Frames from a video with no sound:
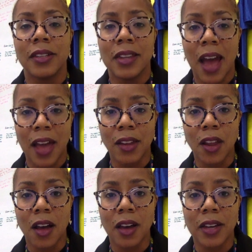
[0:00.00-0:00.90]

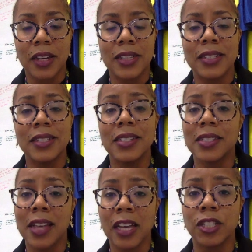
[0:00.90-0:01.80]
dialogue,
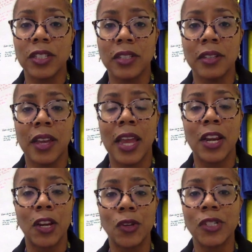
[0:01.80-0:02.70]
discussion, and
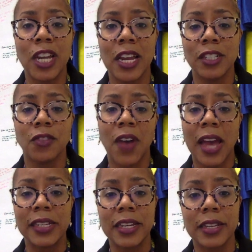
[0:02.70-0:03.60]
interchange of
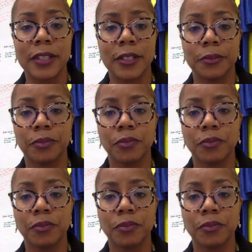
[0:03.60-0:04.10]
ideas.